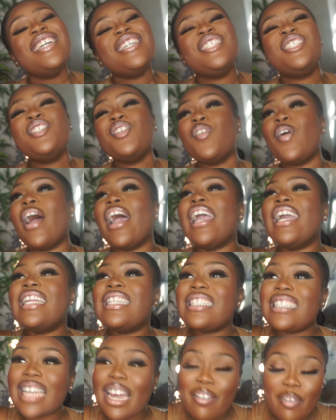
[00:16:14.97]
You are a
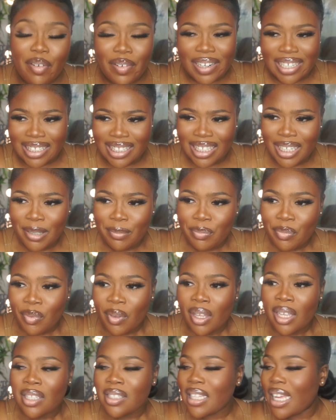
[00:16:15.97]
terrorist.
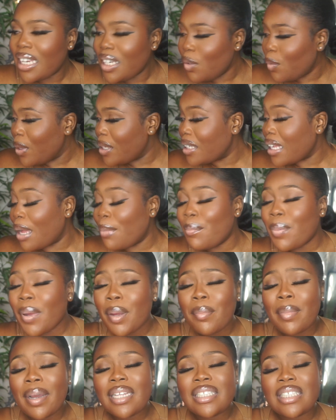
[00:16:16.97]
So anyways, and
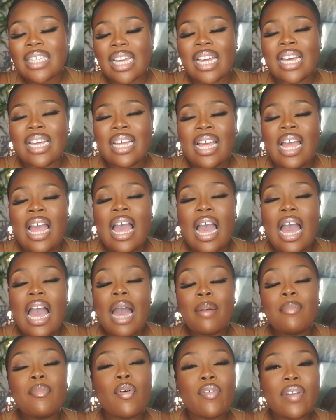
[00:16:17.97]
bear in mind, yeah,
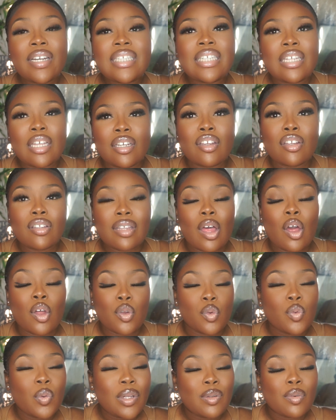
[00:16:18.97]
I'm already just
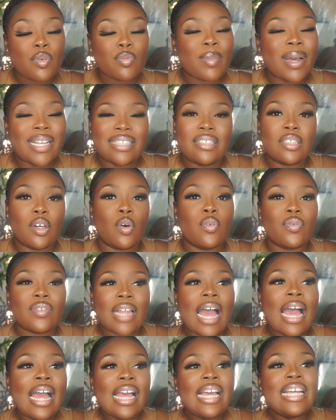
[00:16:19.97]
annoyed with myself
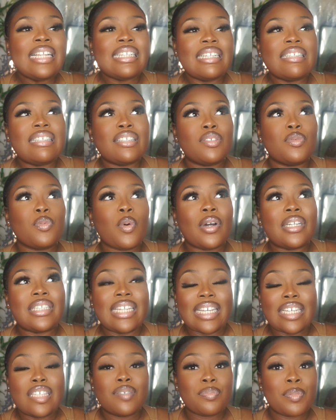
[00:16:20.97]
that this is what
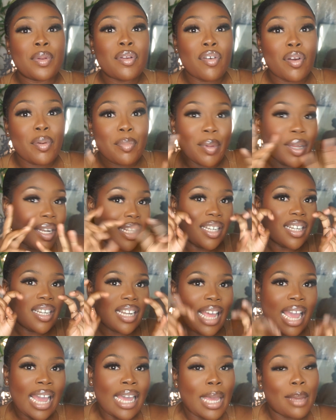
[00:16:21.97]
the experiment
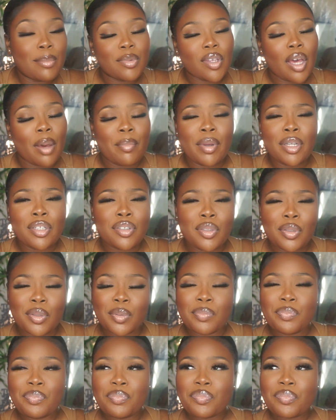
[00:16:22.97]
I came to come and do.